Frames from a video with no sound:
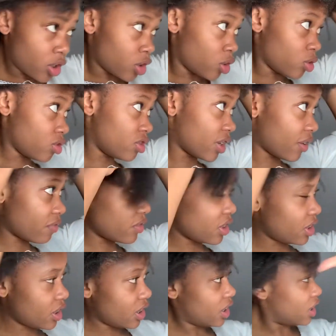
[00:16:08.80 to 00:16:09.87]
You
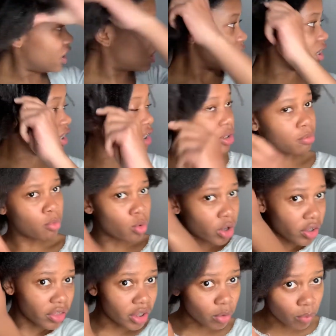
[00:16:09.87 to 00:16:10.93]
definitely need more
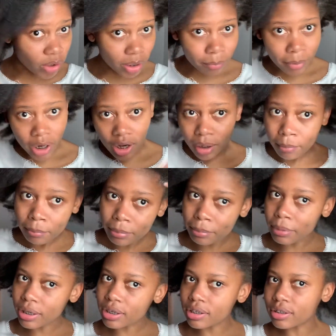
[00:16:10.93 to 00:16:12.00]
than one pump
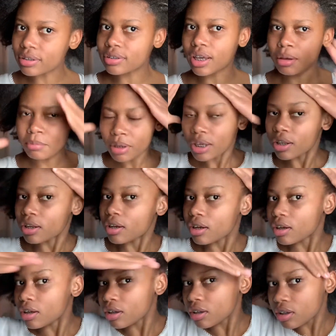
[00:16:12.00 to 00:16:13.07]
because, I mean,
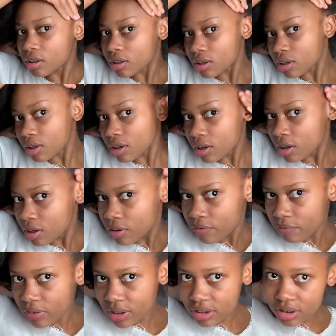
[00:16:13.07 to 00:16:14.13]

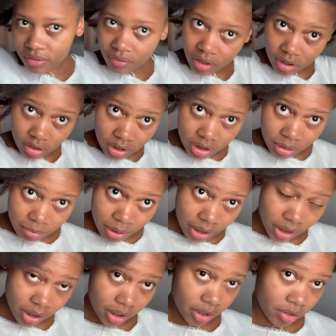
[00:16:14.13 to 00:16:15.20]
first of all, look at my
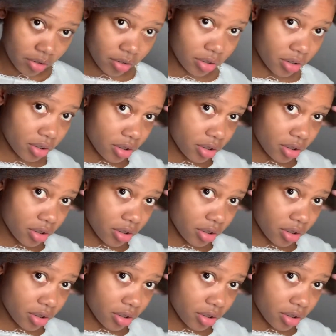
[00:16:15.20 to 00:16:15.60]
hair.